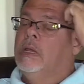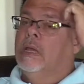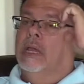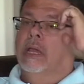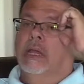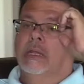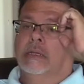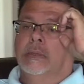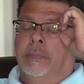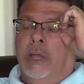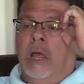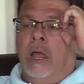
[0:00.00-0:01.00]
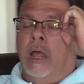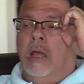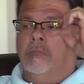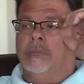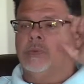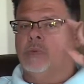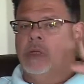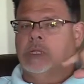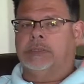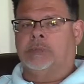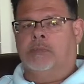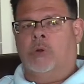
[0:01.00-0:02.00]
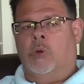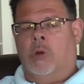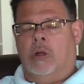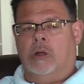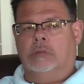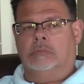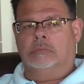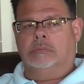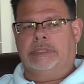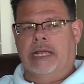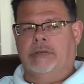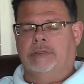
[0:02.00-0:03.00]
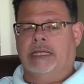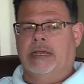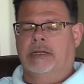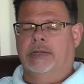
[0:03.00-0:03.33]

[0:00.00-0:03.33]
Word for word: and the Palms was more downtown.